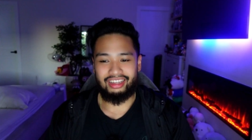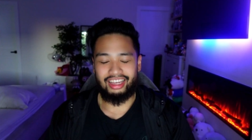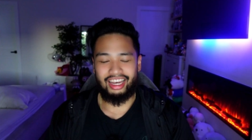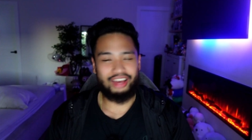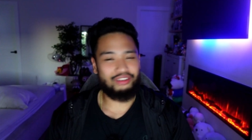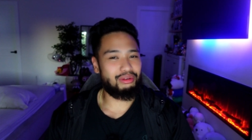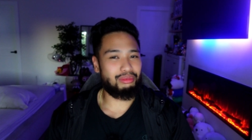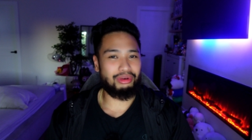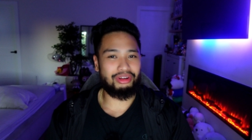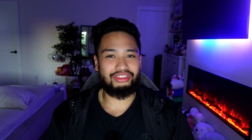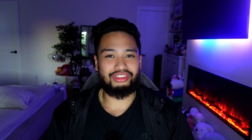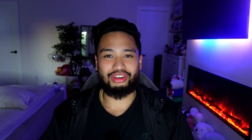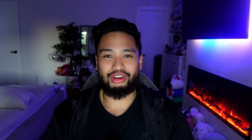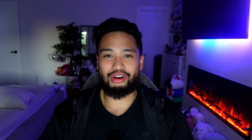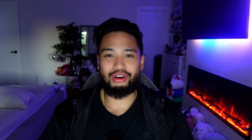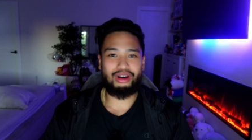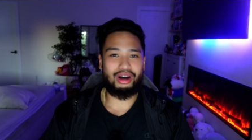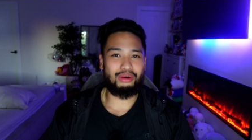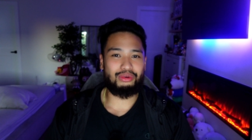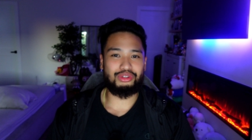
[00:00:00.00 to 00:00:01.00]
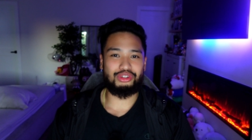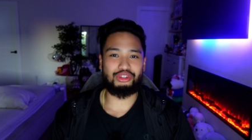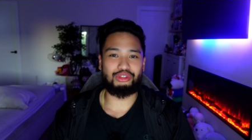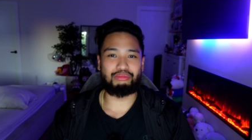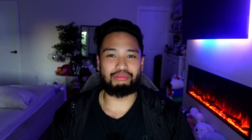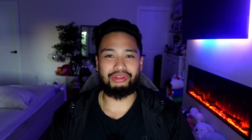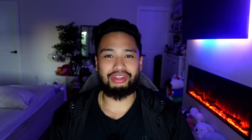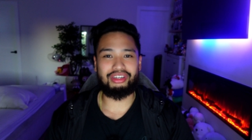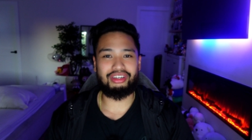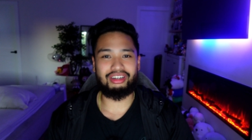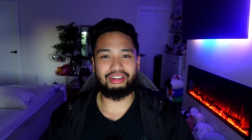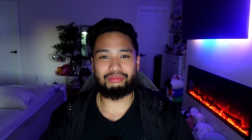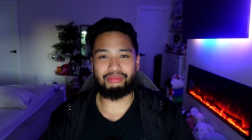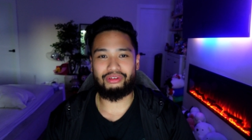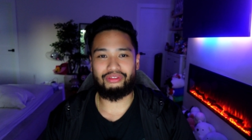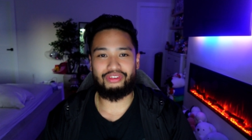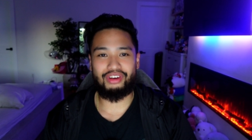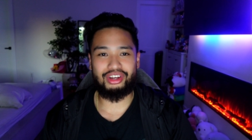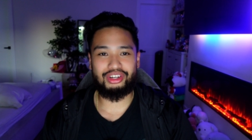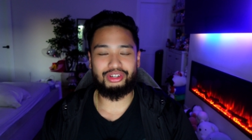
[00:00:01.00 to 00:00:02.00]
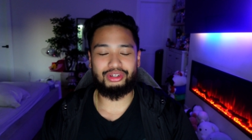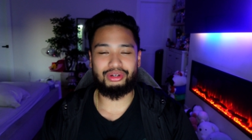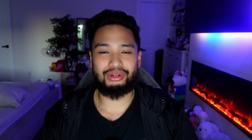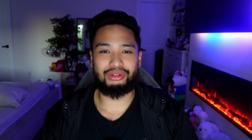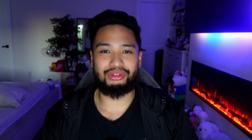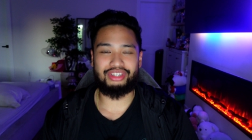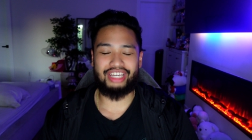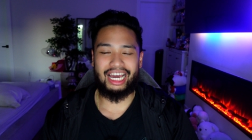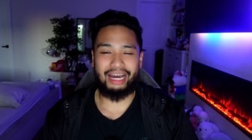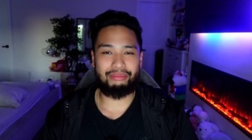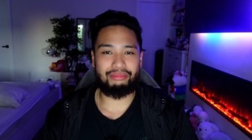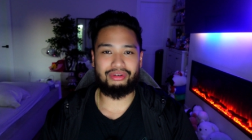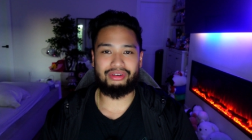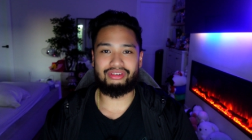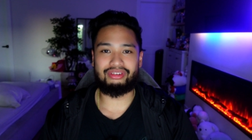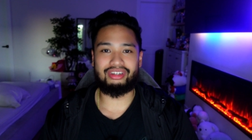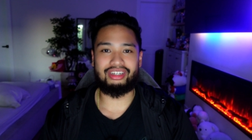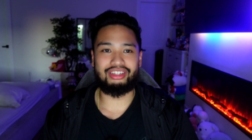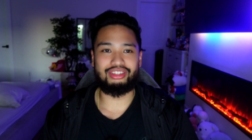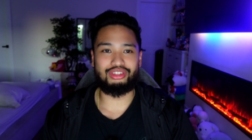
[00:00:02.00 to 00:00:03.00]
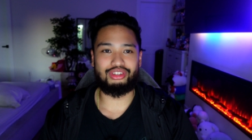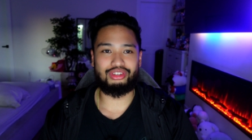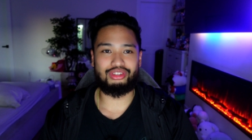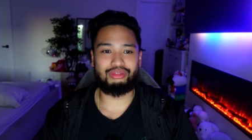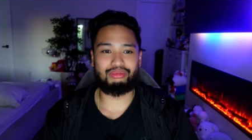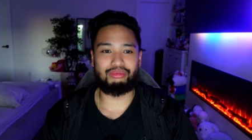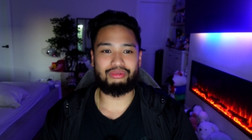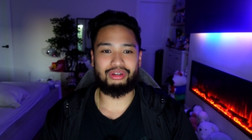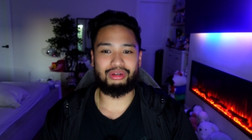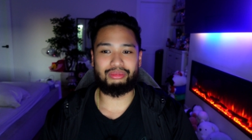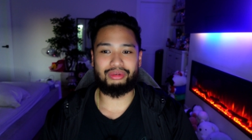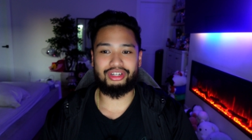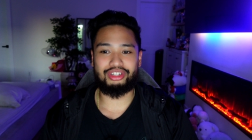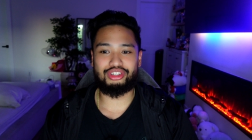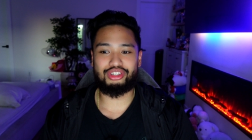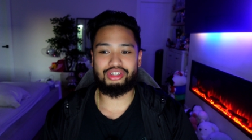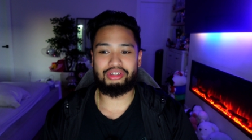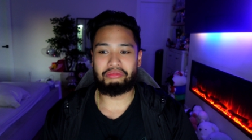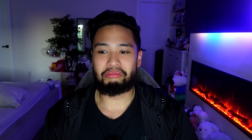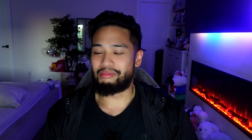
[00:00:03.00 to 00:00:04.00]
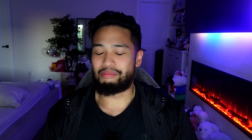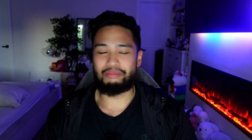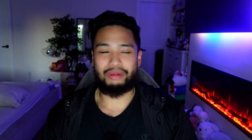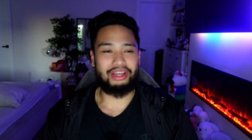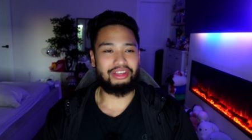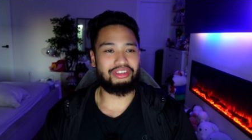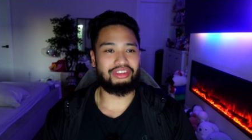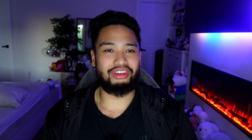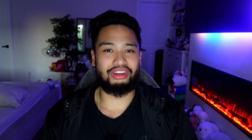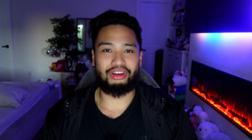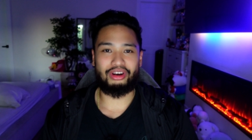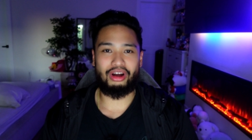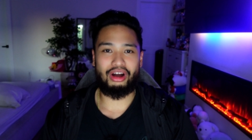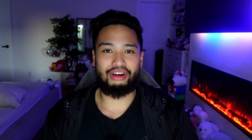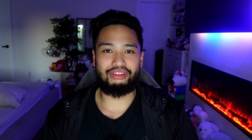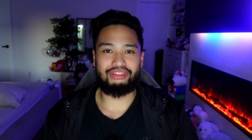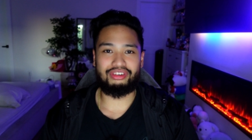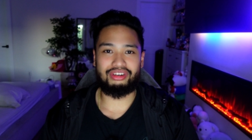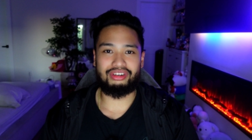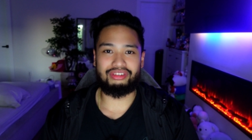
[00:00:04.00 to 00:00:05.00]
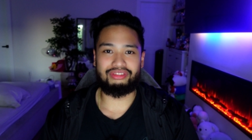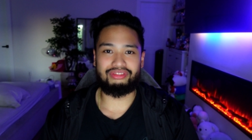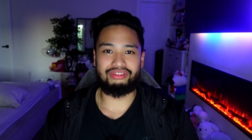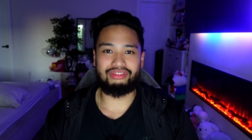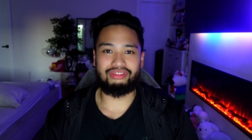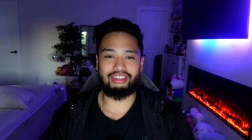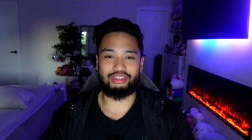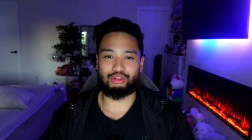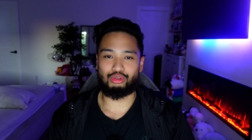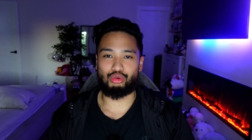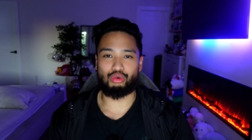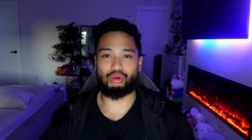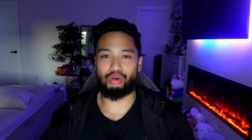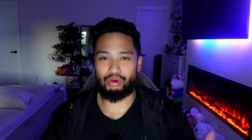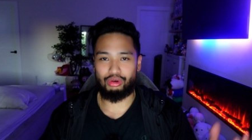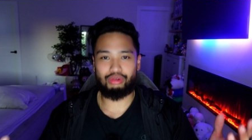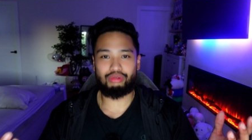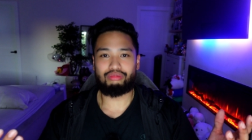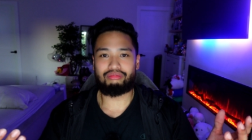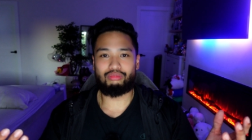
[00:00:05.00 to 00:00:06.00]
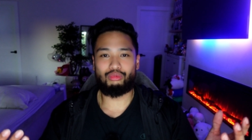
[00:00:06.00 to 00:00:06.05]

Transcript: 11 months ago, I was just being a professional yapper and just pretty much basing it off of Google.